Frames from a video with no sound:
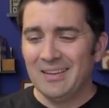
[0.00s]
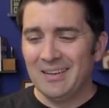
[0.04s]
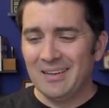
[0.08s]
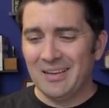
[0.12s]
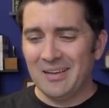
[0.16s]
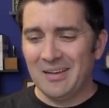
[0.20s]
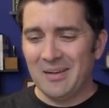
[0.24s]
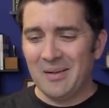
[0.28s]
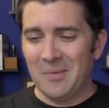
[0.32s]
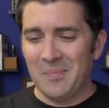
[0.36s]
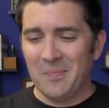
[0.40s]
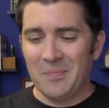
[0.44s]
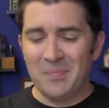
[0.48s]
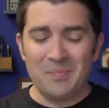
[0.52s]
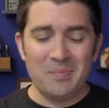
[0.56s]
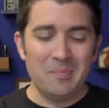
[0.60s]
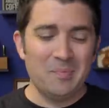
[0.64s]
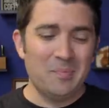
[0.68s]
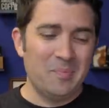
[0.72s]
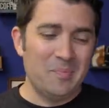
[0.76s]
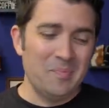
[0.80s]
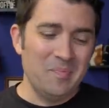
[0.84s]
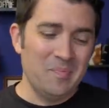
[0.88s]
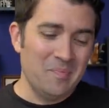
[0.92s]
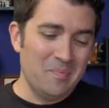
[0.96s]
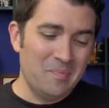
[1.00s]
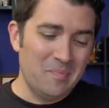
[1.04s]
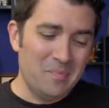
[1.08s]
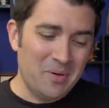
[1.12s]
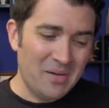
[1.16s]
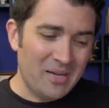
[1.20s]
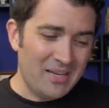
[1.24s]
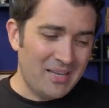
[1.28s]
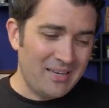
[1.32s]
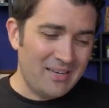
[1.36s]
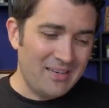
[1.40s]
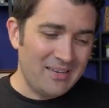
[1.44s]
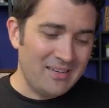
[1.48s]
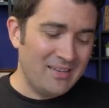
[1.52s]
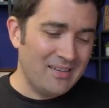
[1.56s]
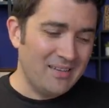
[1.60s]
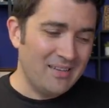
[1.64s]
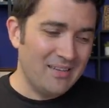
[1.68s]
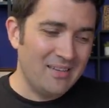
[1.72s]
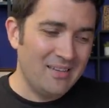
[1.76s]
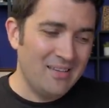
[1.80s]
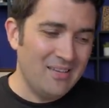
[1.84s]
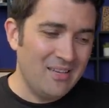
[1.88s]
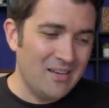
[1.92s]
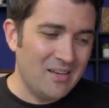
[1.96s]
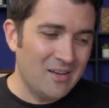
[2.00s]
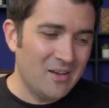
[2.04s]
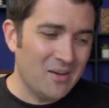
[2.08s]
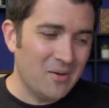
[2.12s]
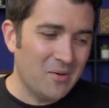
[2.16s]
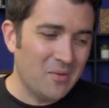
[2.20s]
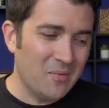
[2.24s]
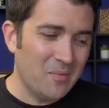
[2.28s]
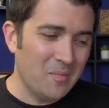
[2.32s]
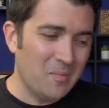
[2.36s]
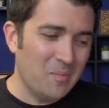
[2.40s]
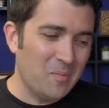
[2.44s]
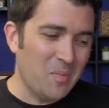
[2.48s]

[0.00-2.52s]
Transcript: Um, but, you know,